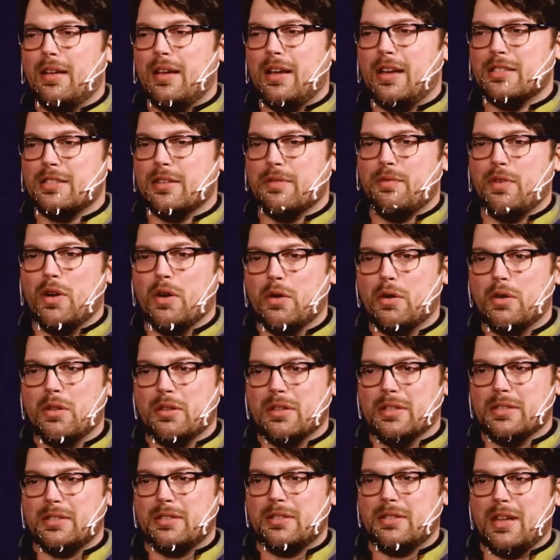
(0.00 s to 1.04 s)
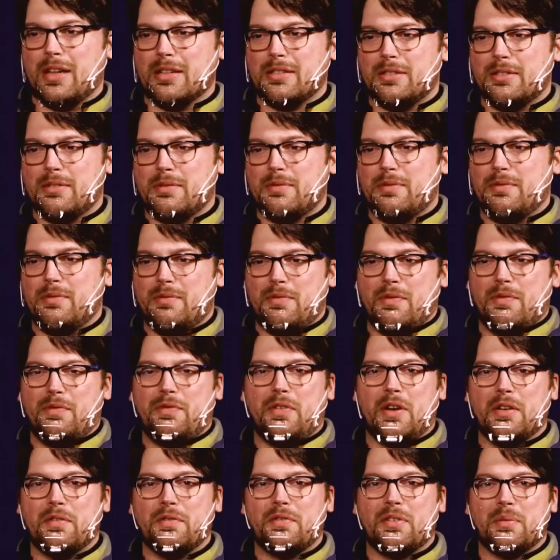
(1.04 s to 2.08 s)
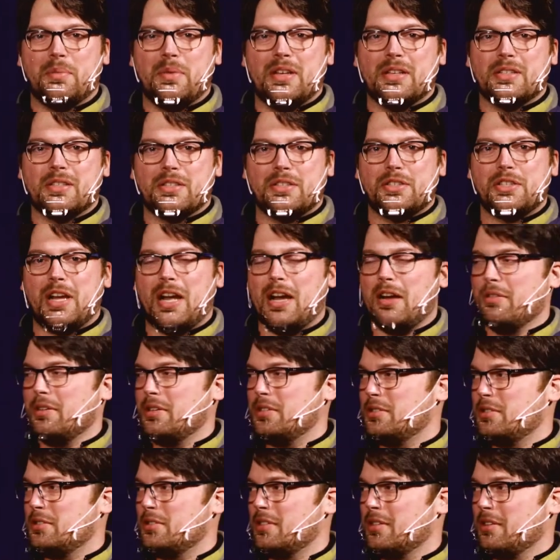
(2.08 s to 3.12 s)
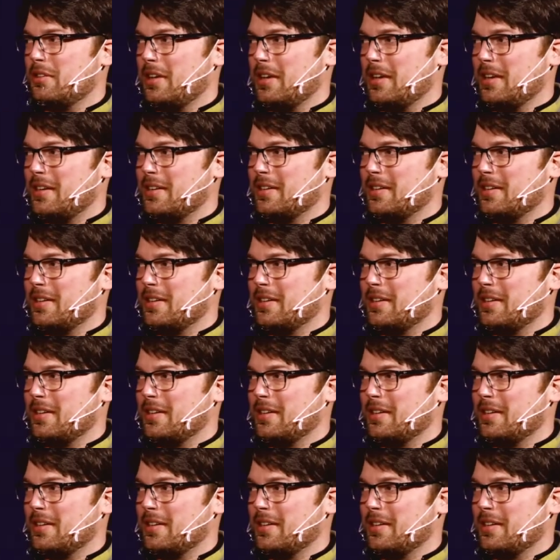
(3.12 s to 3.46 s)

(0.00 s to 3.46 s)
as a vocalist, that's fun for me as a challenge to, like,